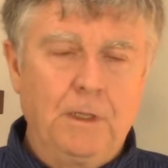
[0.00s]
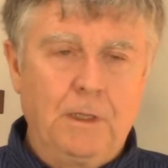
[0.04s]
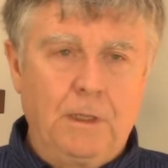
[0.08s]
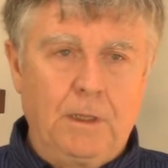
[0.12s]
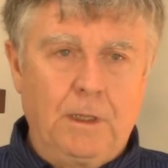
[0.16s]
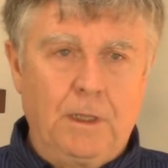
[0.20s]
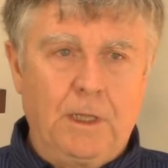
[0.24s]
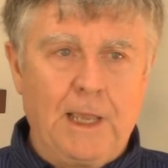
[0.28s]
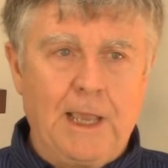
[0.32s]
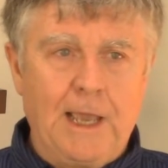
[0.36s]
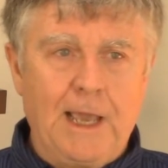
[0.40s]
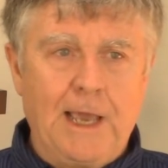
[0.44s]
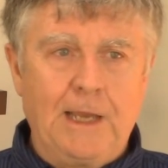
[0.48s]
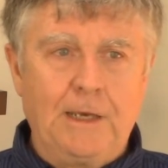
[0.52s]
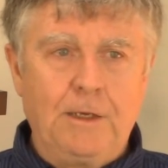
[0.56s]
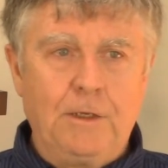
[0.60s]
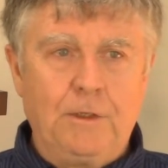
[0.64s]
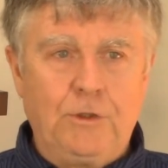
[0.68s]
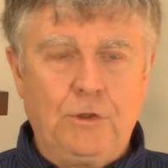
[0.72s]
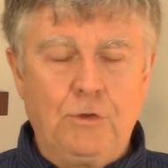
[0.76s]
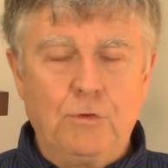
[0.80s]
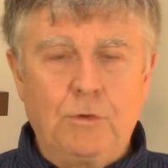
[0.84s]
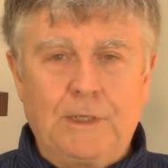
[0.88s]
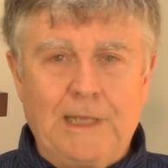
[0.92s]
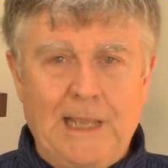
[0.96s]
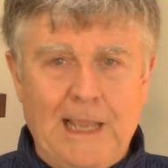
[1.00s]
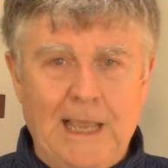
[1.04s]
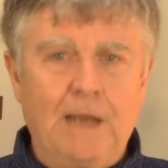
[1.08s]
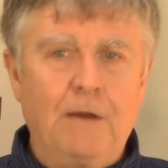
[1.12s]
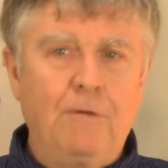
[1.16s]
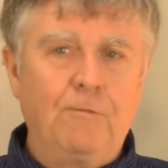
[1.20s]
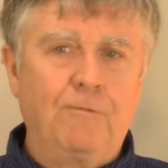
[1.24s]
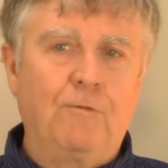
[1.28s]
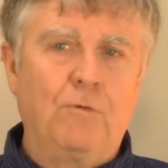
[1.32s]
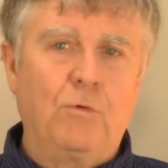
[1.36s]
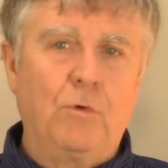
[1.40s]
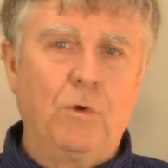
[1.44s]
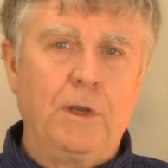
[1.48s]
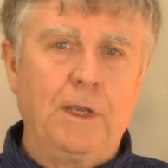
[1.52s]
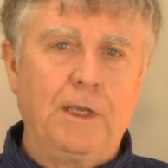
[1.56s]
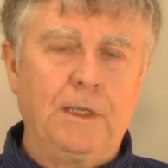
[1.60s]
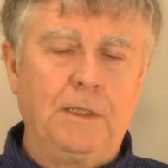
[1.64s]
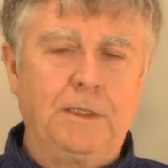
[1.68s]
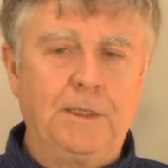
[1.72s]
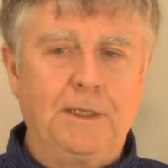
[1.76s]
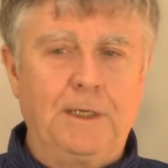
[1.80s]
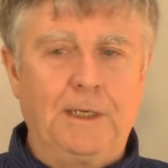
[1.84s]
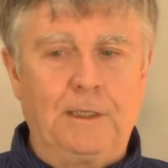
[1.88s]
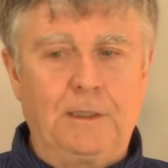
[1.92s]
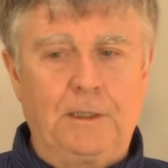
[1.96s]
that you can avoid,
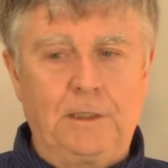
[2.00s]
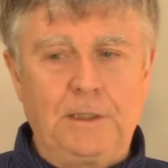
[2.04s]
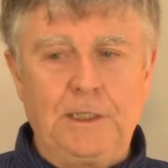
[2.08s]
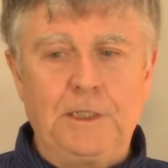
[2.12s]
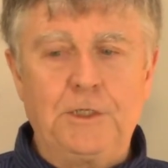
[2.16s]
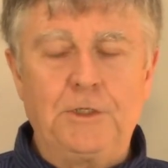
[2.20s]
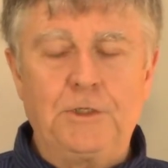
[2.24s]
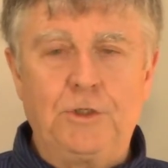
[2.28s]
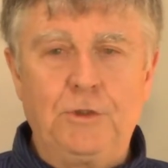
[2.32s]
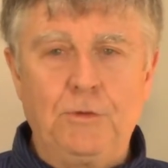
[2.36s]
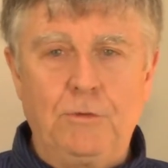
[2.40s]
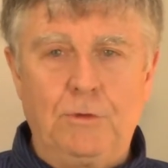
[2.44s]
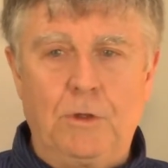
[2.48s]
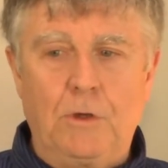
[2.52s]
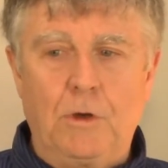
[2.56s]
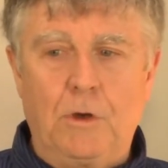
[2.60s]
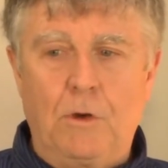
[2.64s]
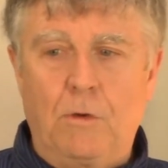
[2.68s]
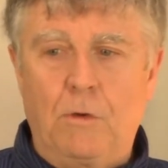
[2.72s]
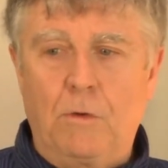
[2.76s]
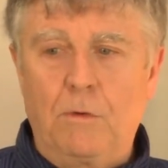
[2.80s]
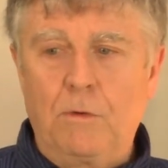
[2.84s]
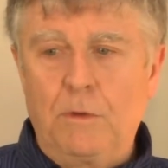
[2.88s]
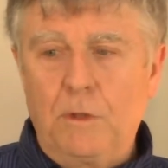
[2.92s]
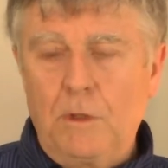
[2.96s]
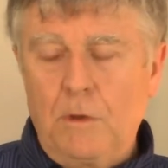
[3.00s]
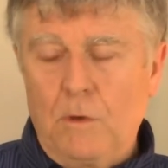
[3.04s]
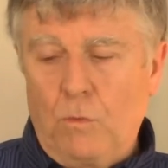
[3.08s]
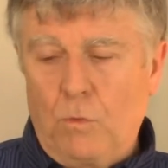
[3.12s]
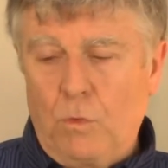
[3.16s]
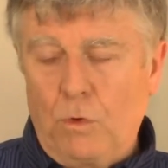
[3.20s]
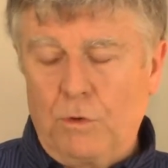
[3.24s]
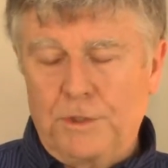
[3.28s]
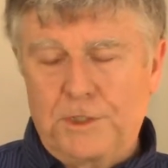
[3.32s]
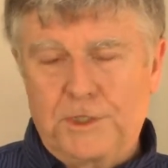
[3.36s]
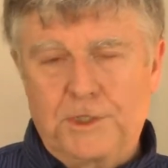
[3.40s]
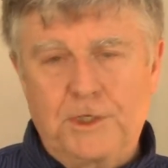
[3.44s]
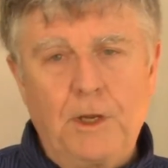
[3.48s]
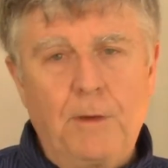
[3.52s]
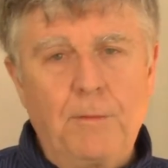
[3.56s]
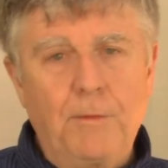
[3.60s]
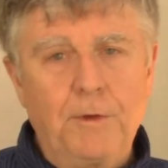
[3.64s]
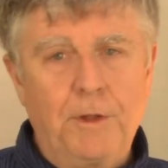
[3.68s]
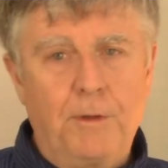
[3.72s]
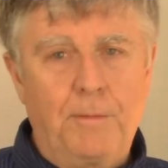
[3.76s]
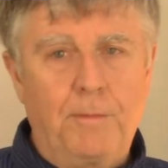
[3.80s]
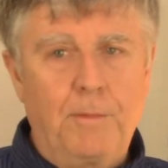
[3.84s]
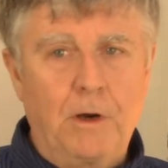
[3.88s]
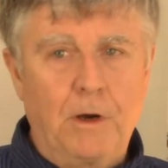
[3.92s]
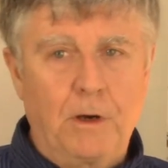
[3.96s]
then at least you know where some
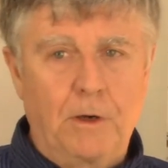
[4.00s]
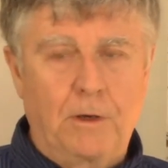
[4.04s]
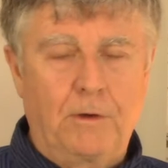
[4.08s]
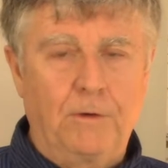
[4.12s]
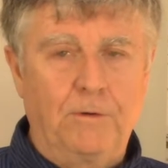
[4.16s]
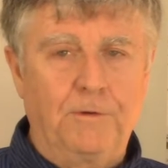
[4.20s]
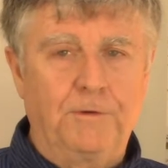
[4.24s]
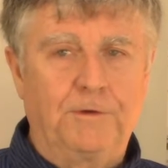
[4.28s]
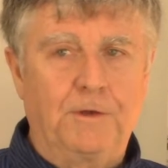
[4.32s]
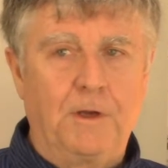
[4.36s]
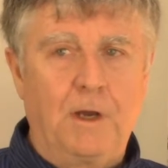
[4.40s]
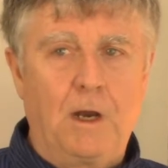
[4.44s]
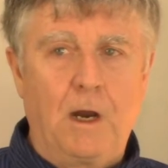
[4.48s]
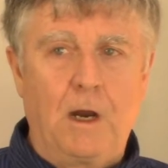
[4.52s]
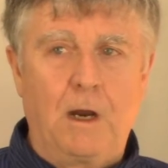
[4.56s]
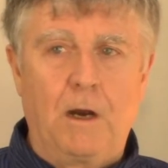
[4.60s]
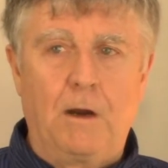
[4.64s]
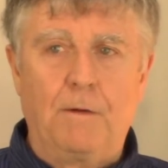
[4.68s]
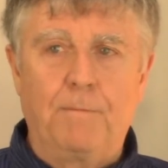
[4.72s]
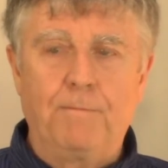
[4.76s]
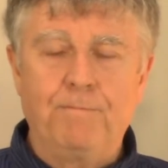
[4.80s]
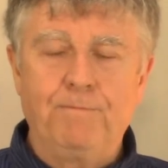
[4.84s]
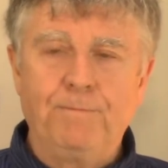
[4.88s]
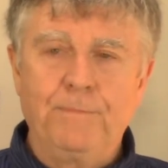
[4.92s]
of the markers are.